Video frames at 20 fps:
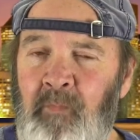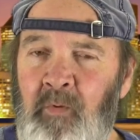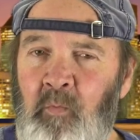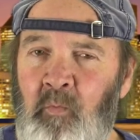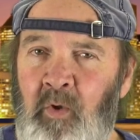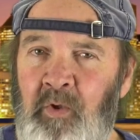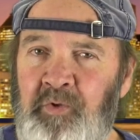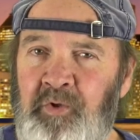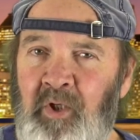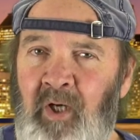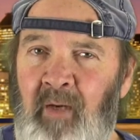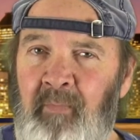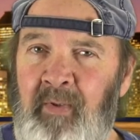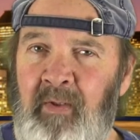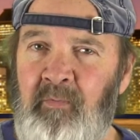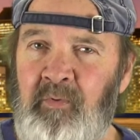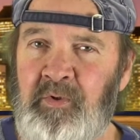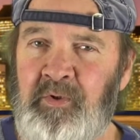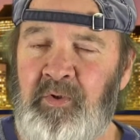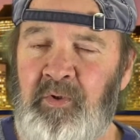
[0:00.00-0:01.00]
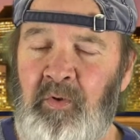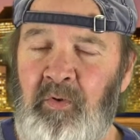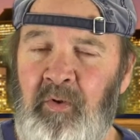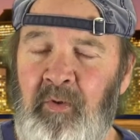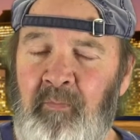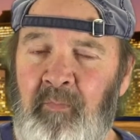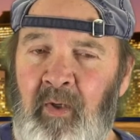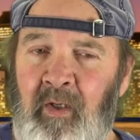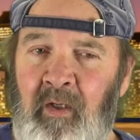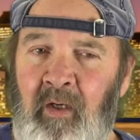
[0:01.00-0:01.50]
what job he was doing,
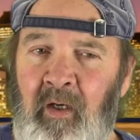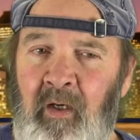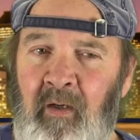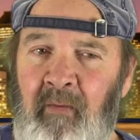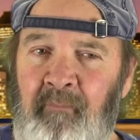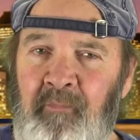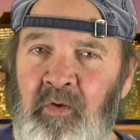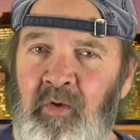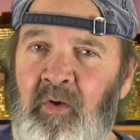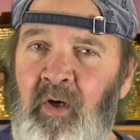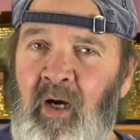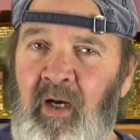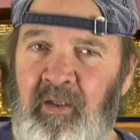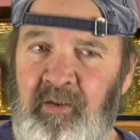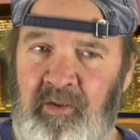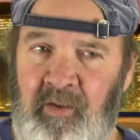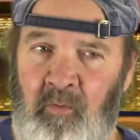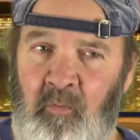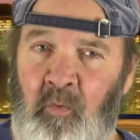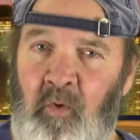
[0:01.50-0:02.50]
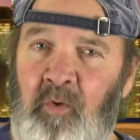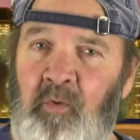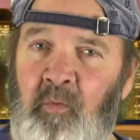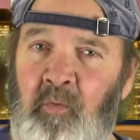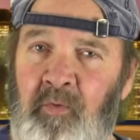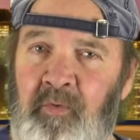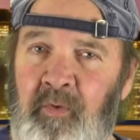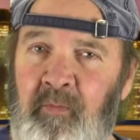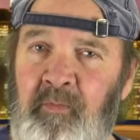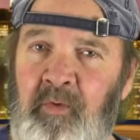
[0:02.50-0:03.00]
but you guys that work
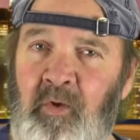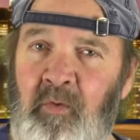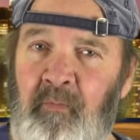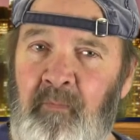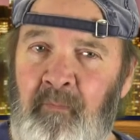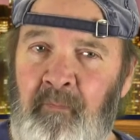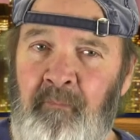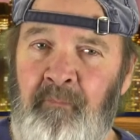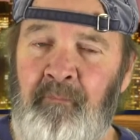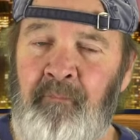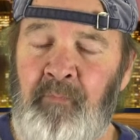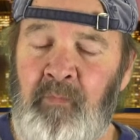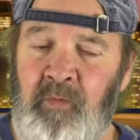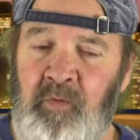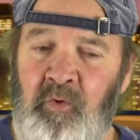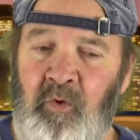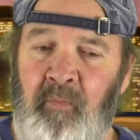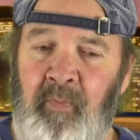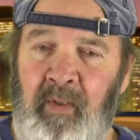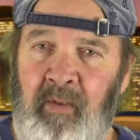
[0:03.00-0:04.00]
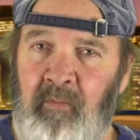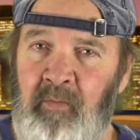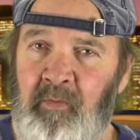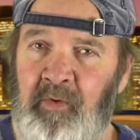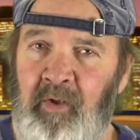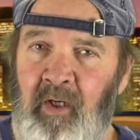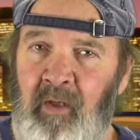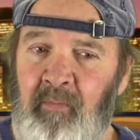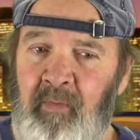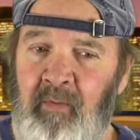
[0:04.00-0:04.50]
with him, you'll be able to
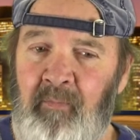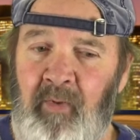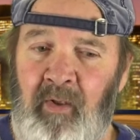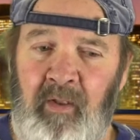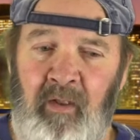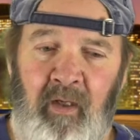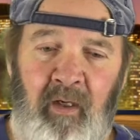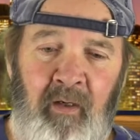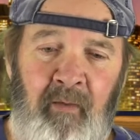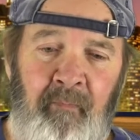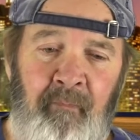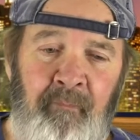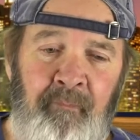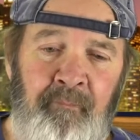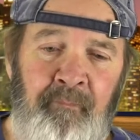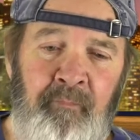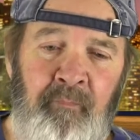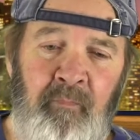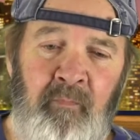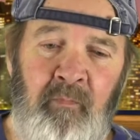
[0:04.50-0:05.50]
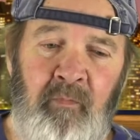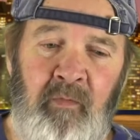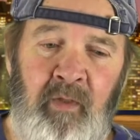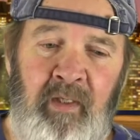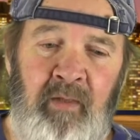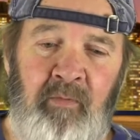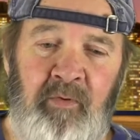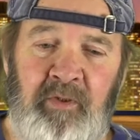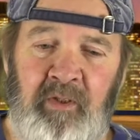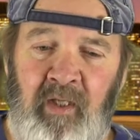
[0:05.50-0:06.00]
tell me. But
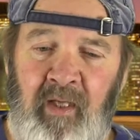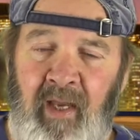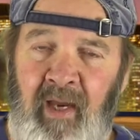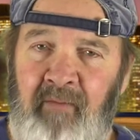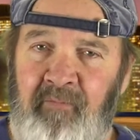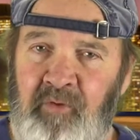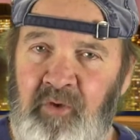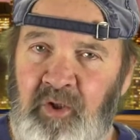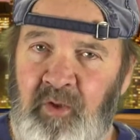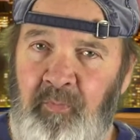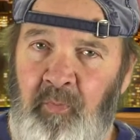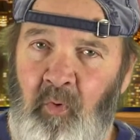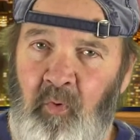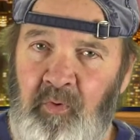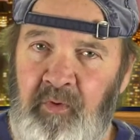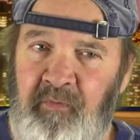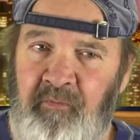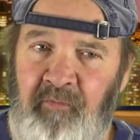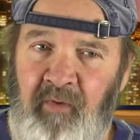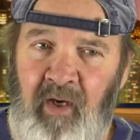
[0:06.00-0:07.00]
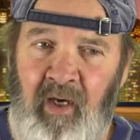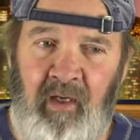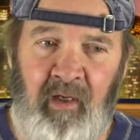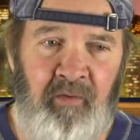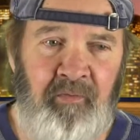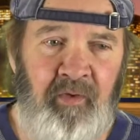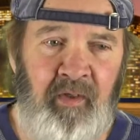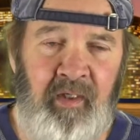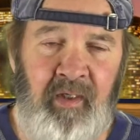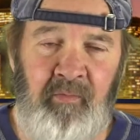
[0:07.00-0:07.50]
he was an avid sports fan. I
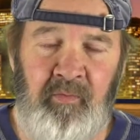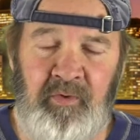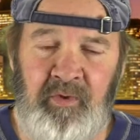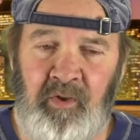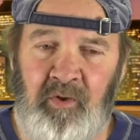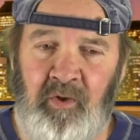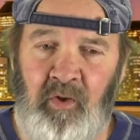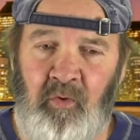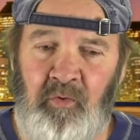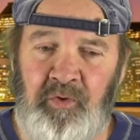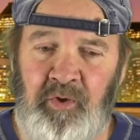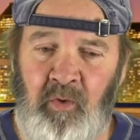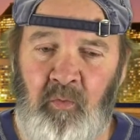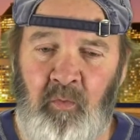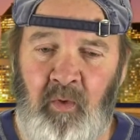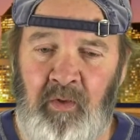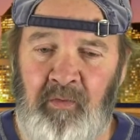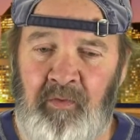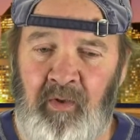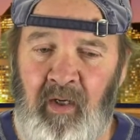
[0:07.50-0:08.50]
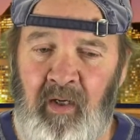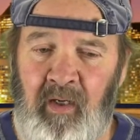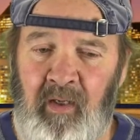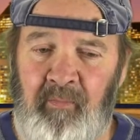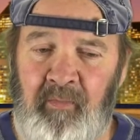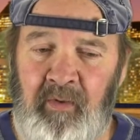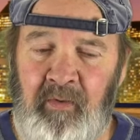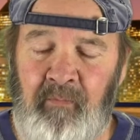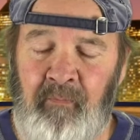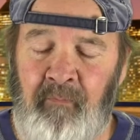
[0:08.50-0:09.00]
think he was a coach at one
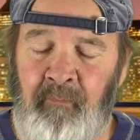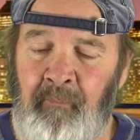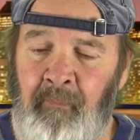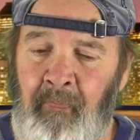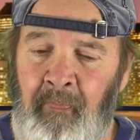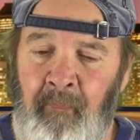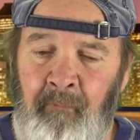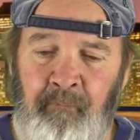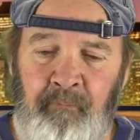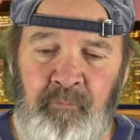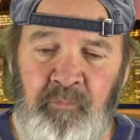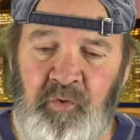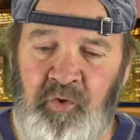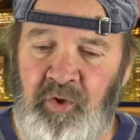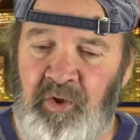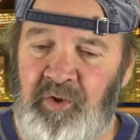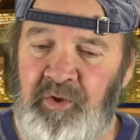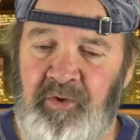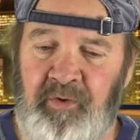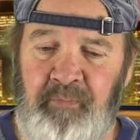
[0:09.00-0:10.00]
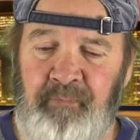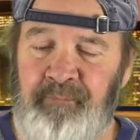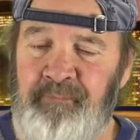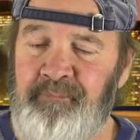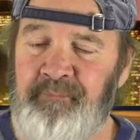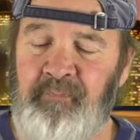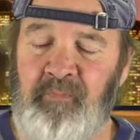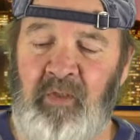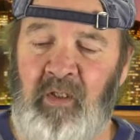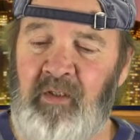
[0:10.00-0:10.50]
time, and just
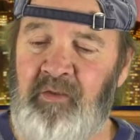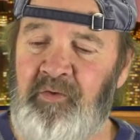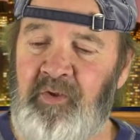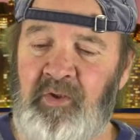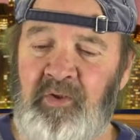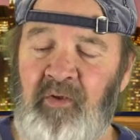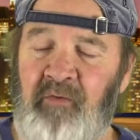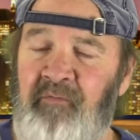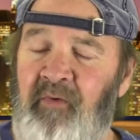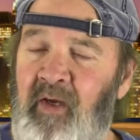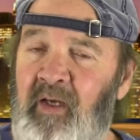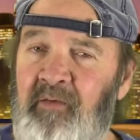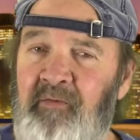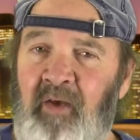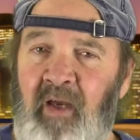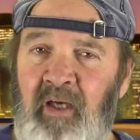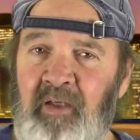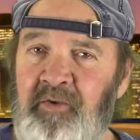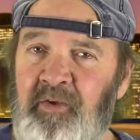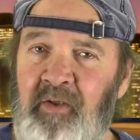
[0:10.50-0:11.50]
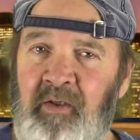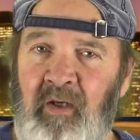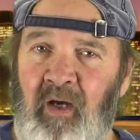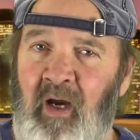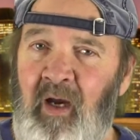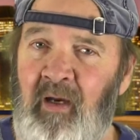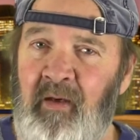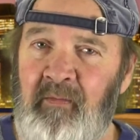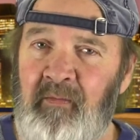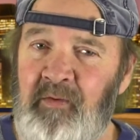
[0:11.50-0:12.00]
a fantastic
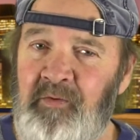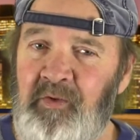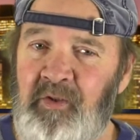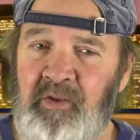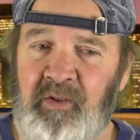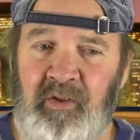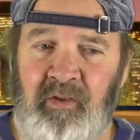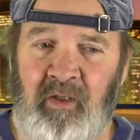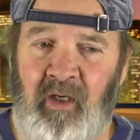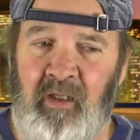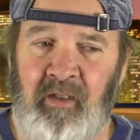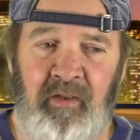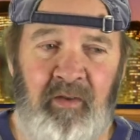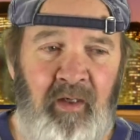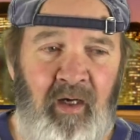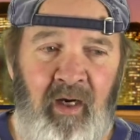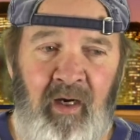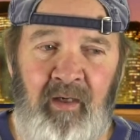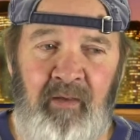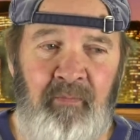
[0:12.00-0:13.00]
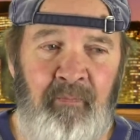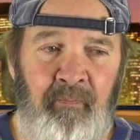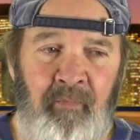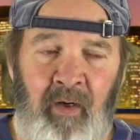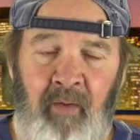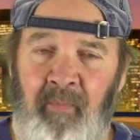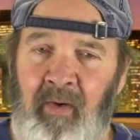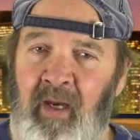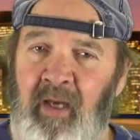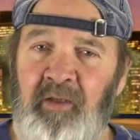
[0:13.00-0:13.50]
guy. Just kind of guy,
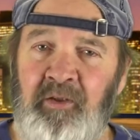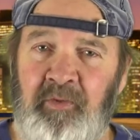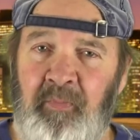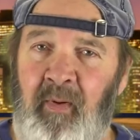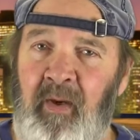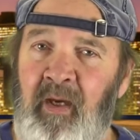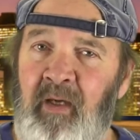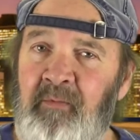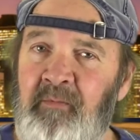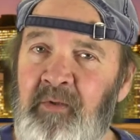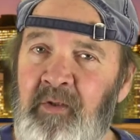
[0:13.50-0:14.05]
a man's man.